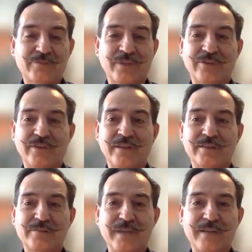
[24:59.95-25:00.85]
When you're in
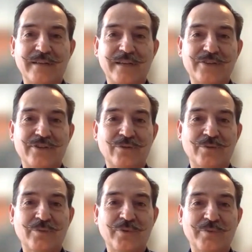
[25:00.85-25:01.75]
this meditation
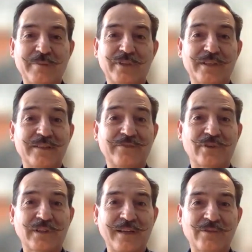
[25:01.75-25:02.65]
group with people at
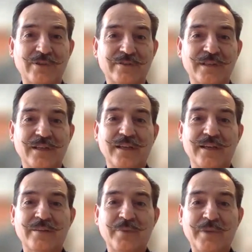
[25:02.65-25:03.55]
different levels,
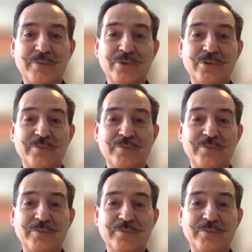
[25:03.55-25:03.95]
the people